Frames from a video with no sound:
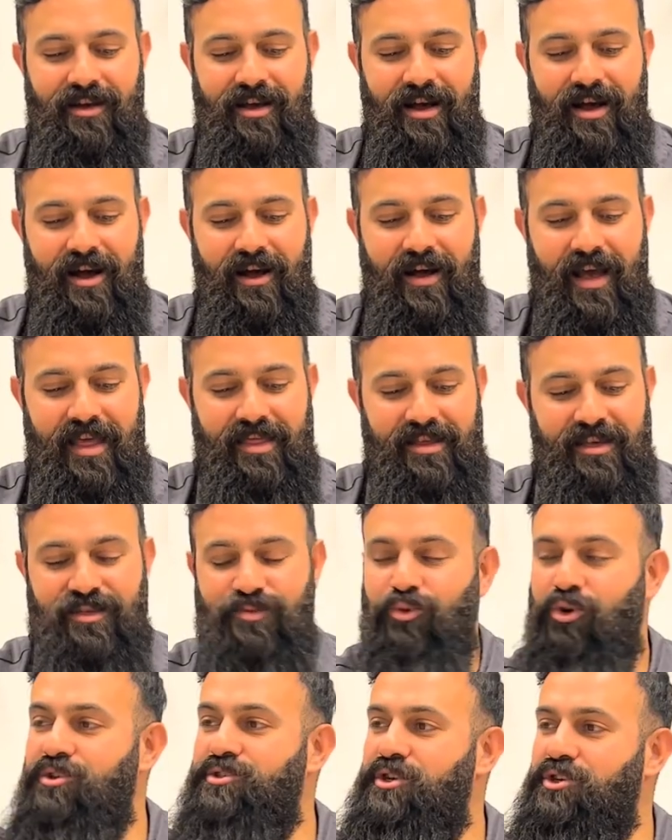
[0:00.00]
Uh, and these
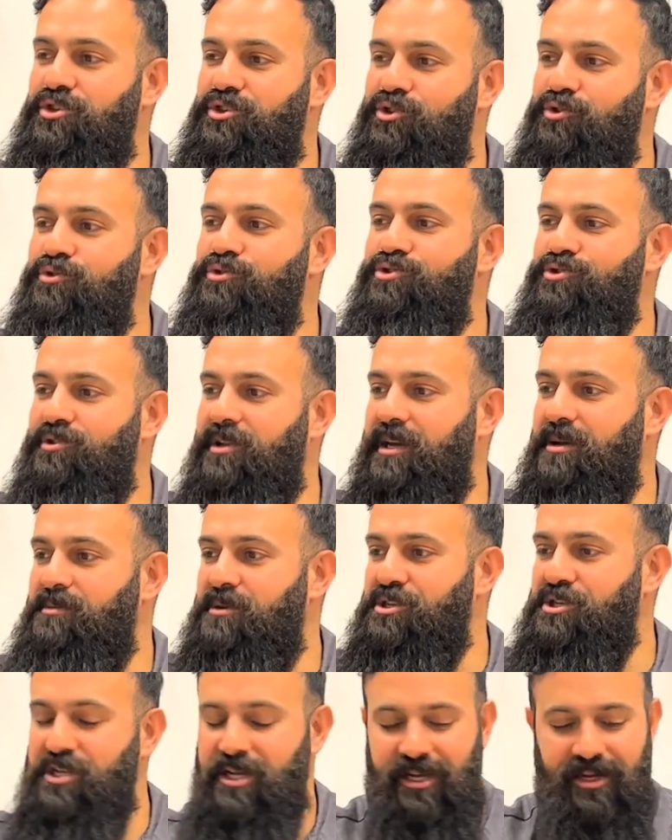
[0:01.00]
molds are usually
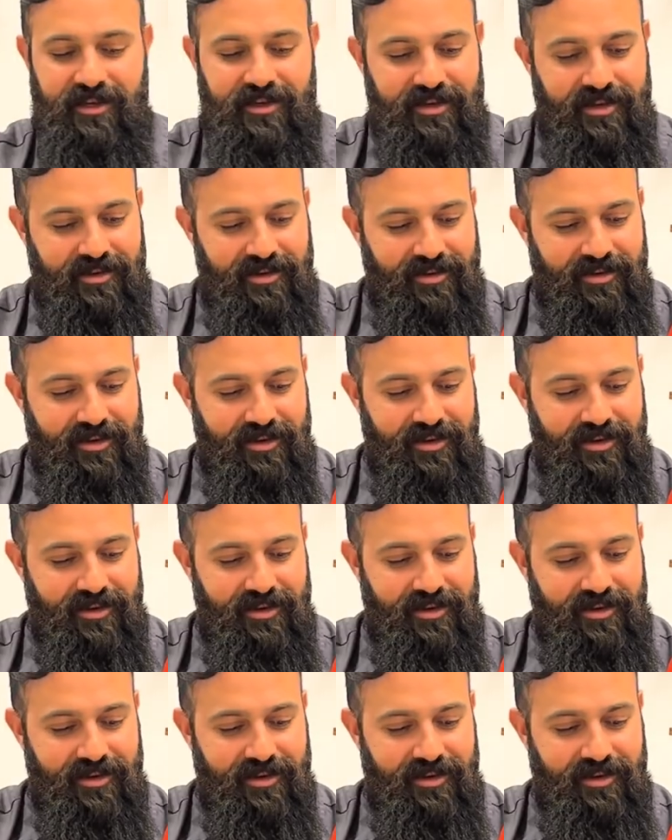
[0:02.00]
machined.